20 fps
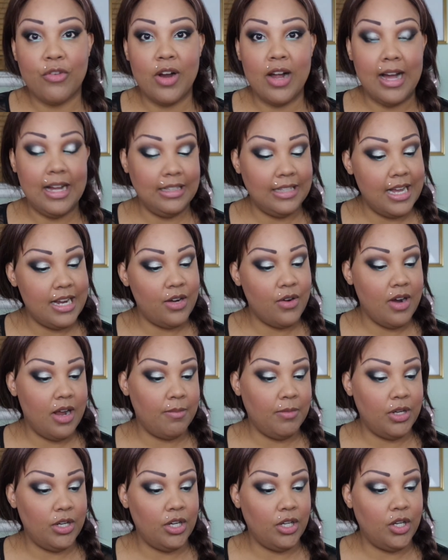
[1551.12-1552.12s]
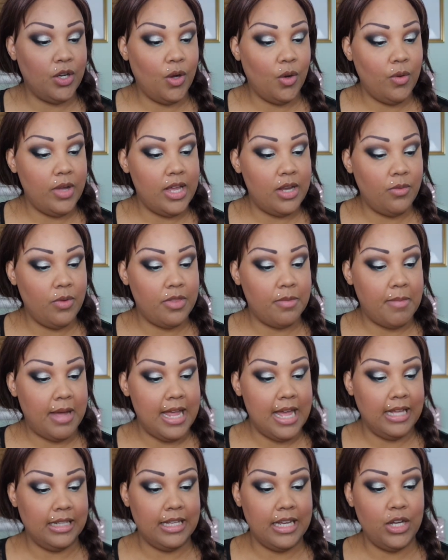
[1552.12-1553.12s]
For highlighter, I'm going to go in with
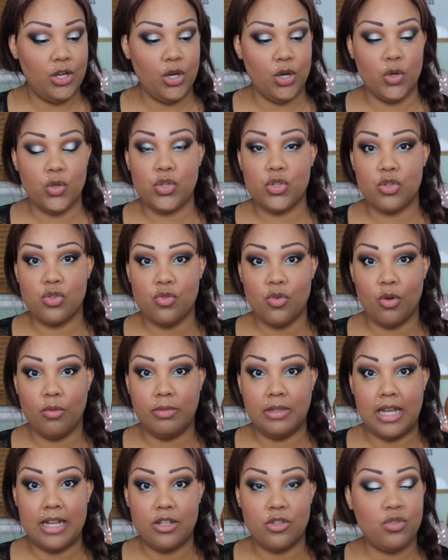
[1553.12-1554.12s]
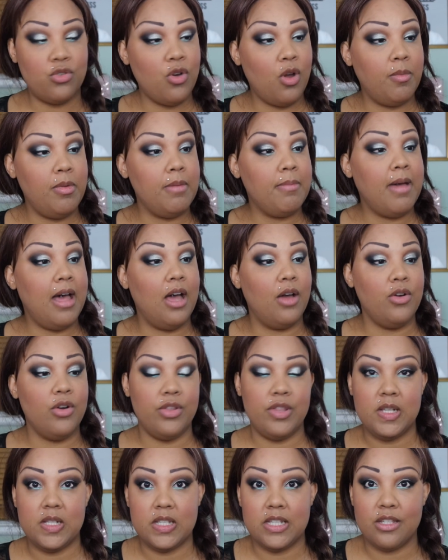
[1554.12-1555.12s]
my LA Girl Strobe Light Strobing
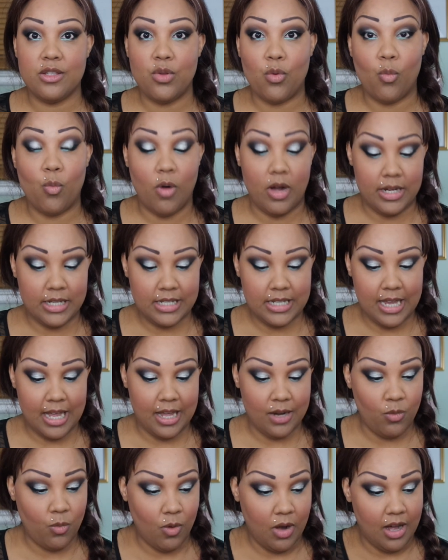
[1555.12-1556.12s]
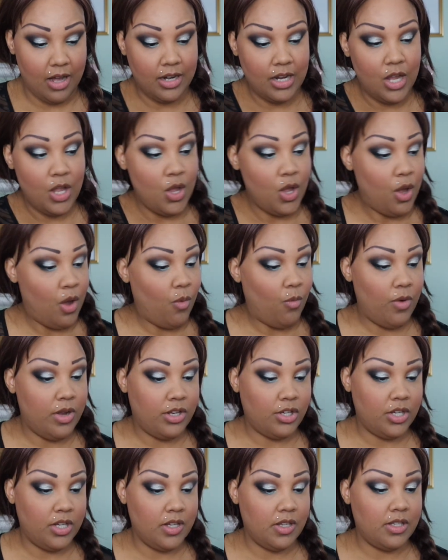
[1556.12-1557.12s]
Powder. This is the 110 watt,
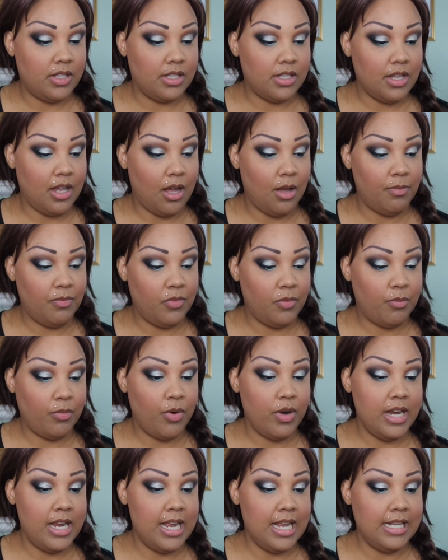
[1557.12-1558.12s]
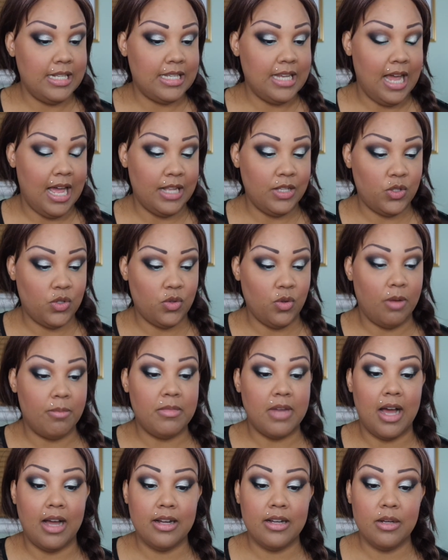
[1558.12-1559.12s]
which is pretty intense, so
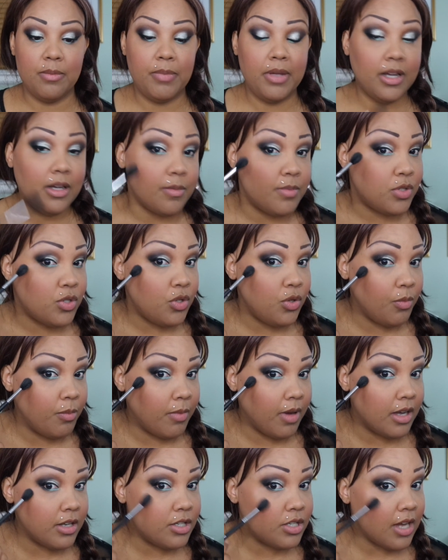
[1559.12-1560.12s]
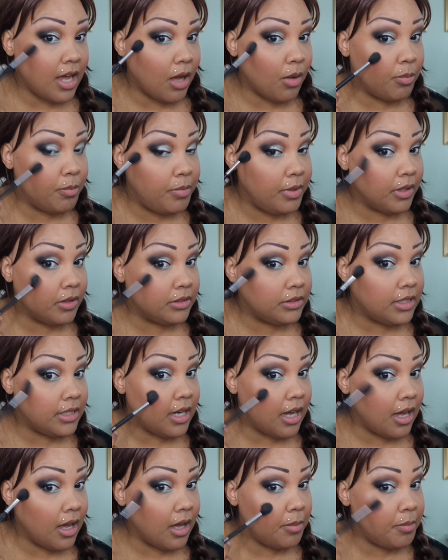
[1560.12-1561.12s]
I'm not going to pick up too much. I'll build
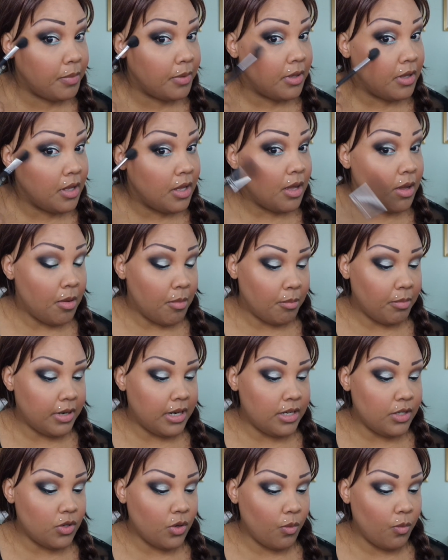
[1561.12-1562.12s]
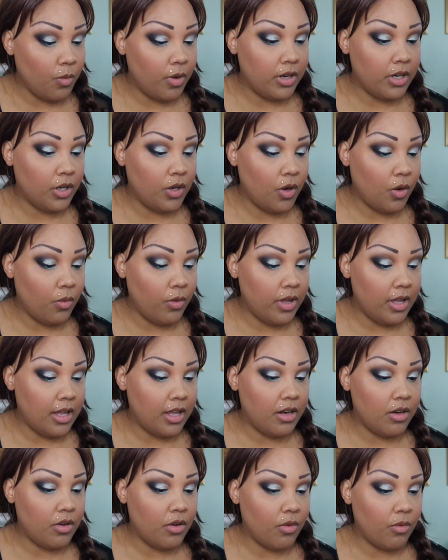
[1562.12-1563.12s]
it up, but I don't want to go
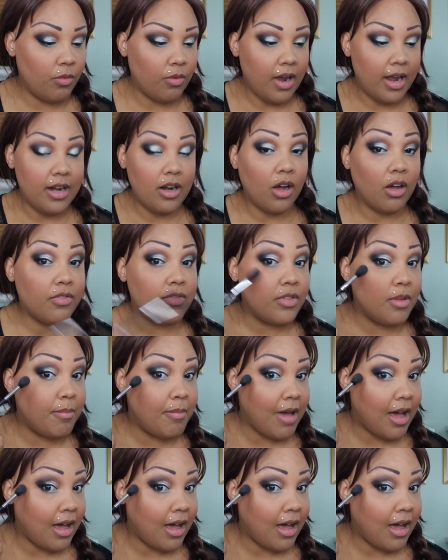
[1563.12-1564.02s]
in right off the